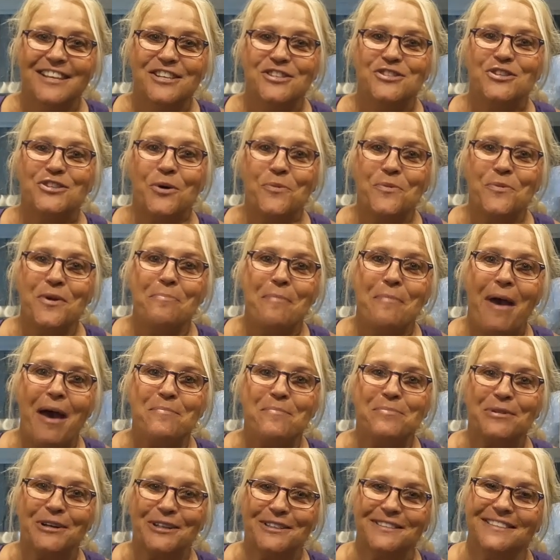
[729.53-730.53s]
So
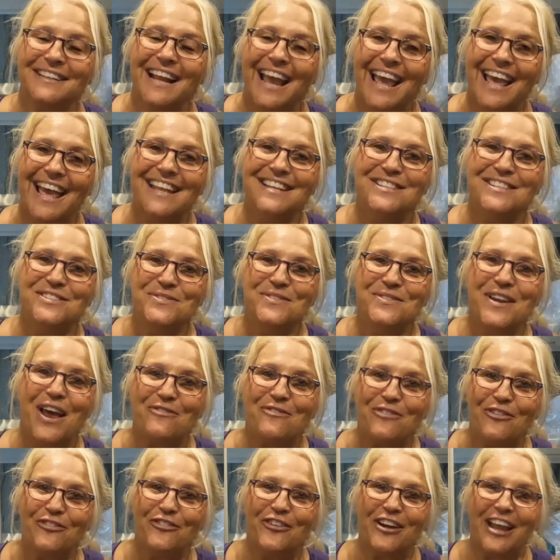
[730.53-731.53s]
remember, and do
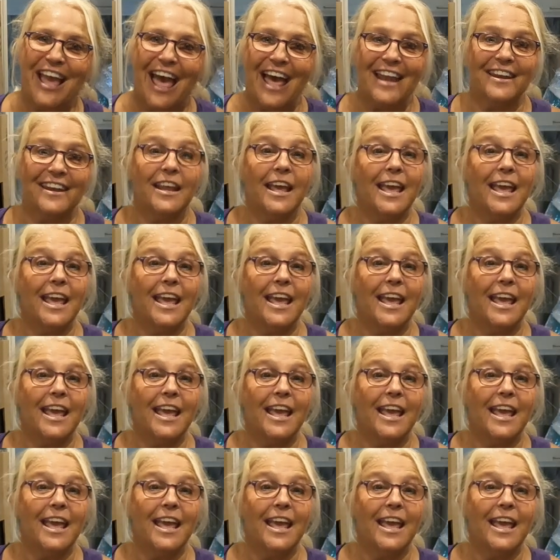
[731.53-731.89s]
never forget,